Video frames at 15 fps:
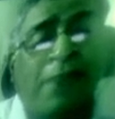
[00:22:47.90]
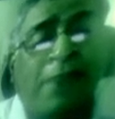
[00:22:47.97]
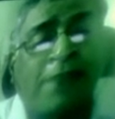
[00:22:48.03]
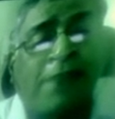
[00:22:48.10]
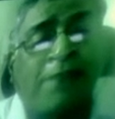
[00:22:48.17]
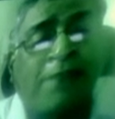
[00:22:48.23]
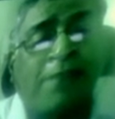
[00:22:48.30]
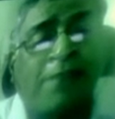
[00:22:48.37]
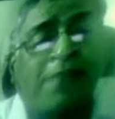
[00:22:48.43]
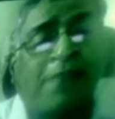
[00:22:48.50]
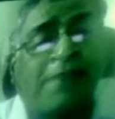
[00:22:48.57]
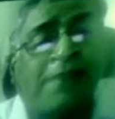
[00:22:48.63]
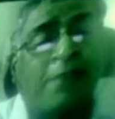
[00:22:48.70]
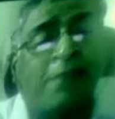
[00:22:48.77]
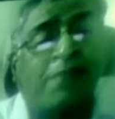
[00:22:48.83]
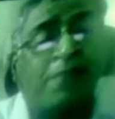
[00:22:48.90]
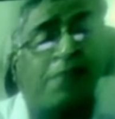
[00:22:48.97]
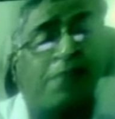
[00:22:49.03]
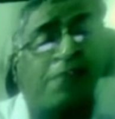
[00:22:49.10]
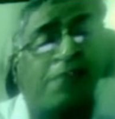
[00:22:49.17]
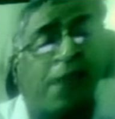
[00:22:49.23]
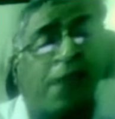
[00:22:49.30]
are best examples of this
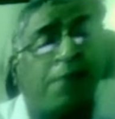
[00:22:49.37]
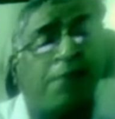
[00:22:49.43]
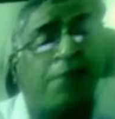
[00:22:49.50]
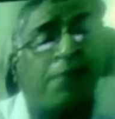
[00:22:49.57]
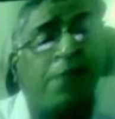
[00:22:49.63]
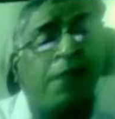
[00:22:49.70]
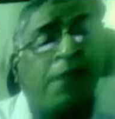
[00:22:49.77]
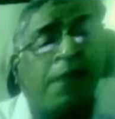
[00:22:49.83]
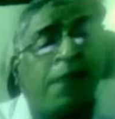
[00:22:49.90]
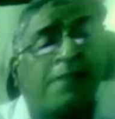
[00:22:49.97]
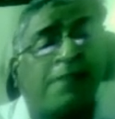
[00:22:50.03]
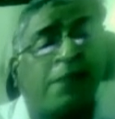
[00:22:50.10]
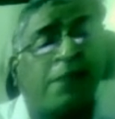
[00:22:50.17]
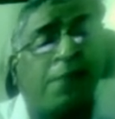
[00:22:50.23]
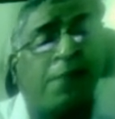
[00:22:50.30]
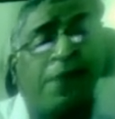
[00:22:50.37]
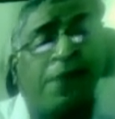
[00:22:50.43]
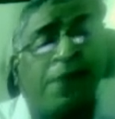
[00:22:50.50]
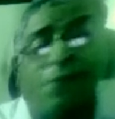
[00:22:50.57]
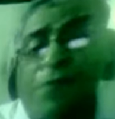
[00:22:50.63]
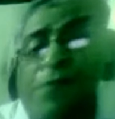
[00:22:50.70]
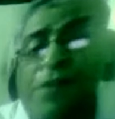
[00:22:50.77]
type. Incentive plans
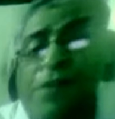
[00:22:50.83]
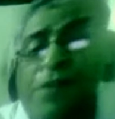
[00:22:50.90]
provide that